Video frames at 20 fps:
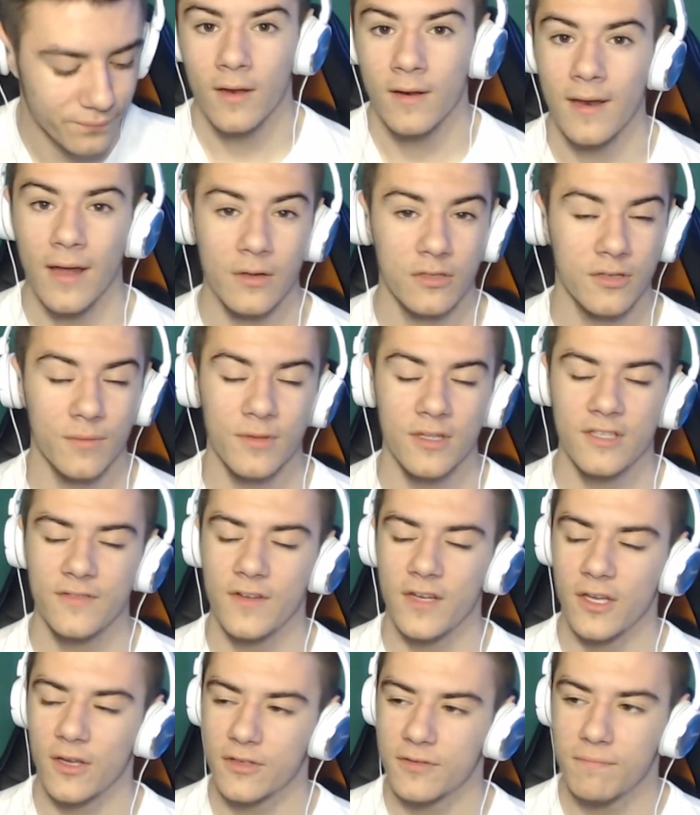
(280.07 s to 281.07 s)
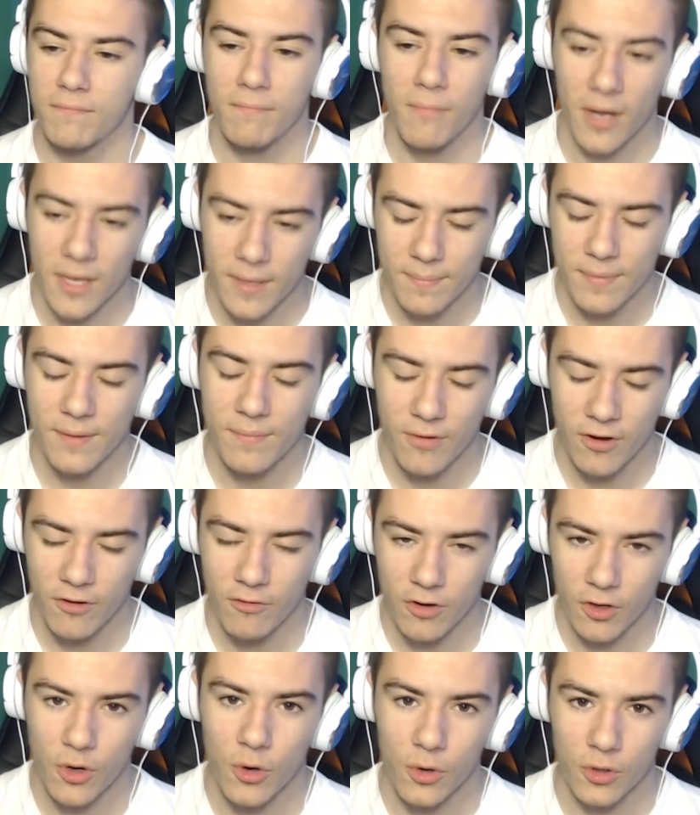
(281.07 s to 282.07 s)
Now some of these videos might be
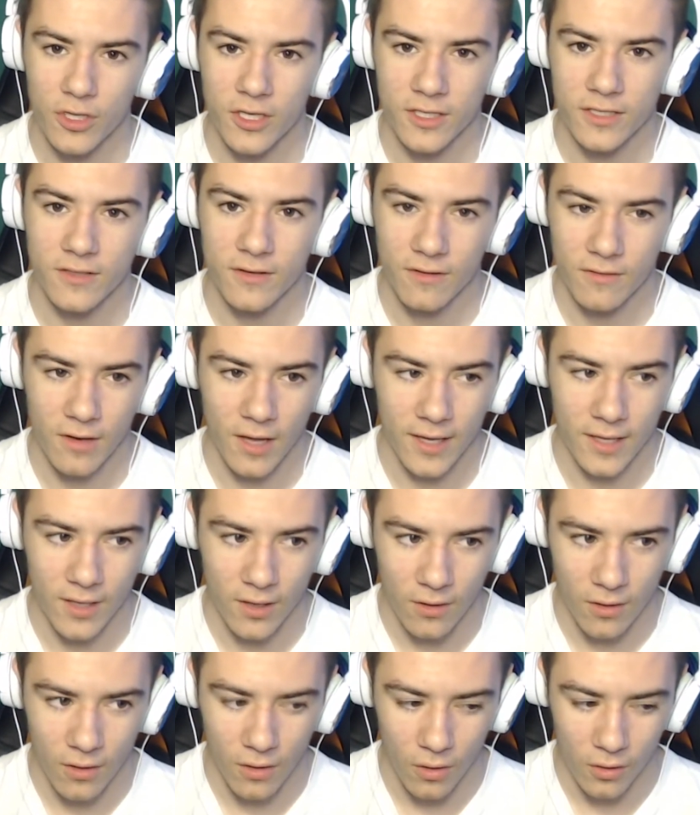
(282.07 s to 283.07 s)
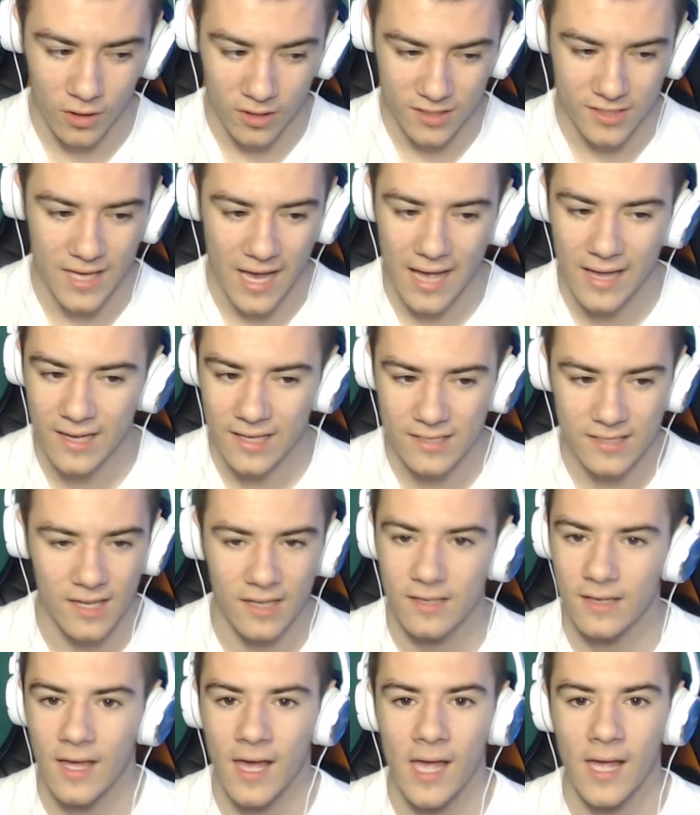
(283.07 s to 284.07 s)
pre-recorded, like on a Saturday,
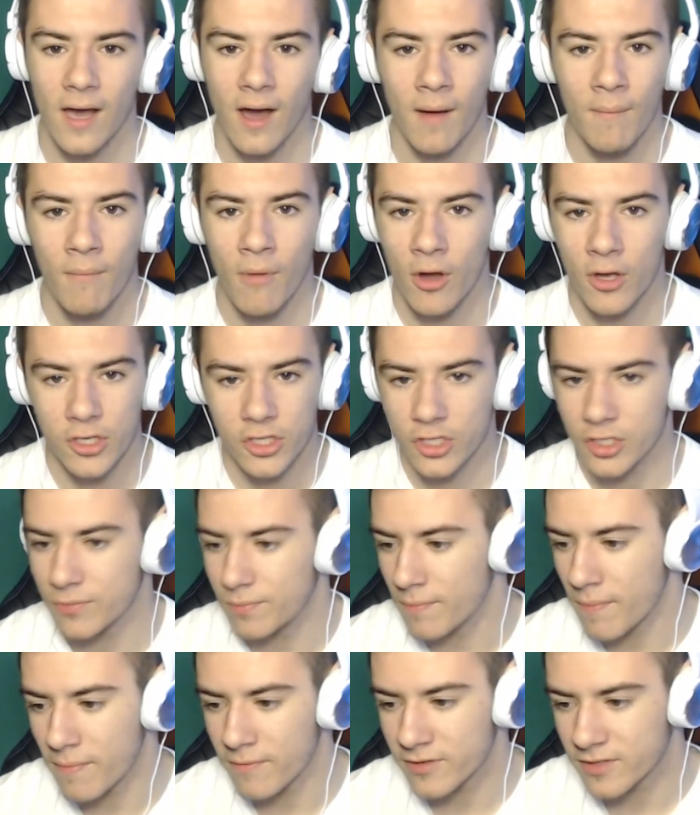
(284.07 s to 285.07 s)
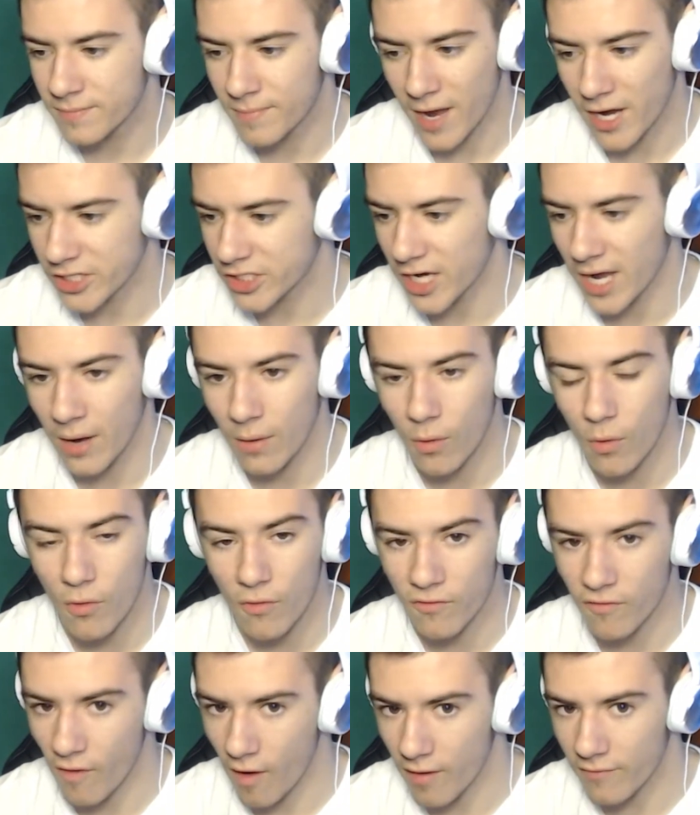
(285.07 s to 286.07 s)
Sunday, I might just smash out all
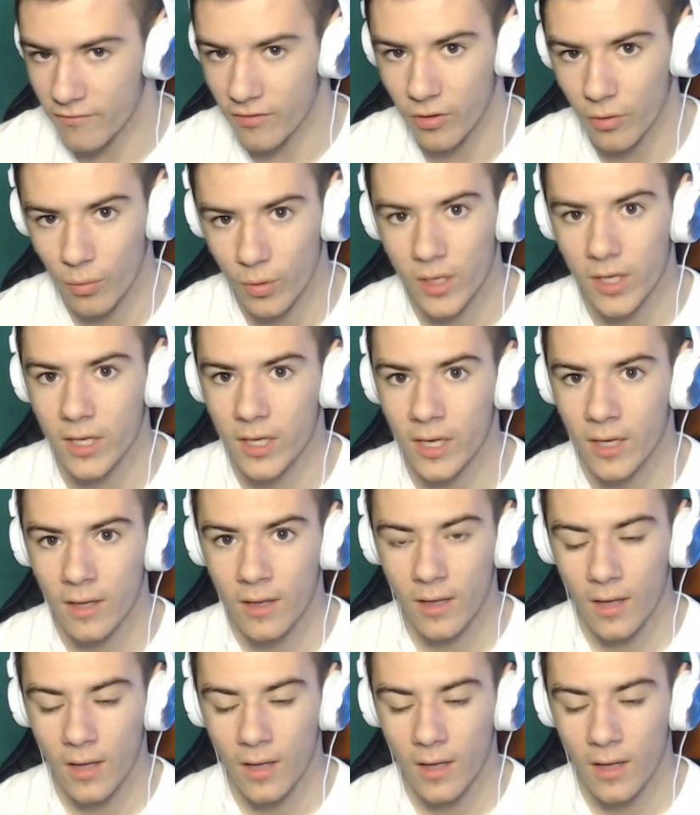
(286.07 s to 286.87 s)
5 for the week.